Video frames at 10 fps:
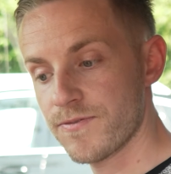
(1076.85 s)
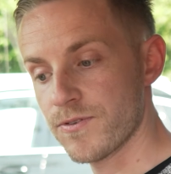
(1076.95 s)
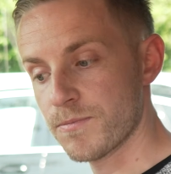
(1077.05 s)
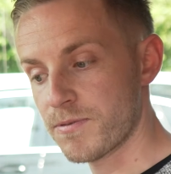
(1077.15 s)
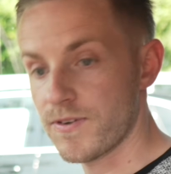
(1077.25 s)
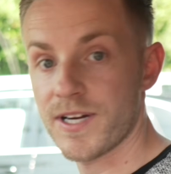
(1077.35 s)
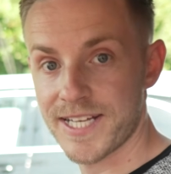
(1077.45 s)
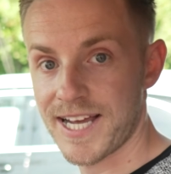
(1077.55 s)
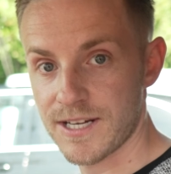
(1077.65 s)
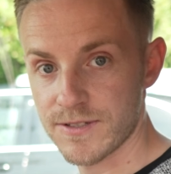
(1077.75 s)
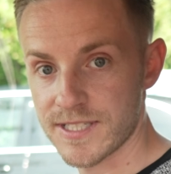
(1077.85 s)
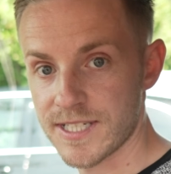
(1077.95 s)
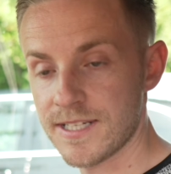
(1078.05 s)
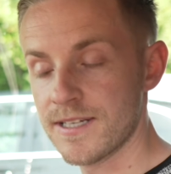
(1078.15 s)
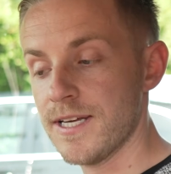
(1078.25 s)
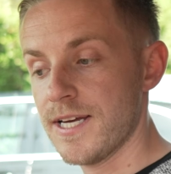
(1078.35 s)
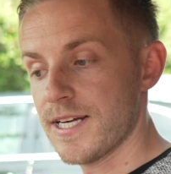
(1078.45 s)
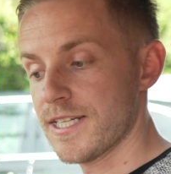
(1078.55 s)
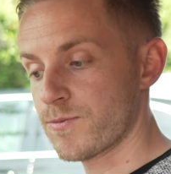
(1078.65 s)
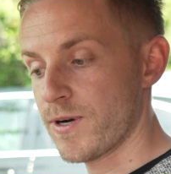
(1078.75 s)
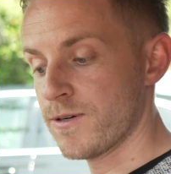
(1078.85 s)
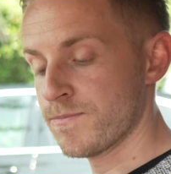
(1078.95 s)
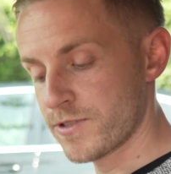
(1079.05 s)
for providing housing as well.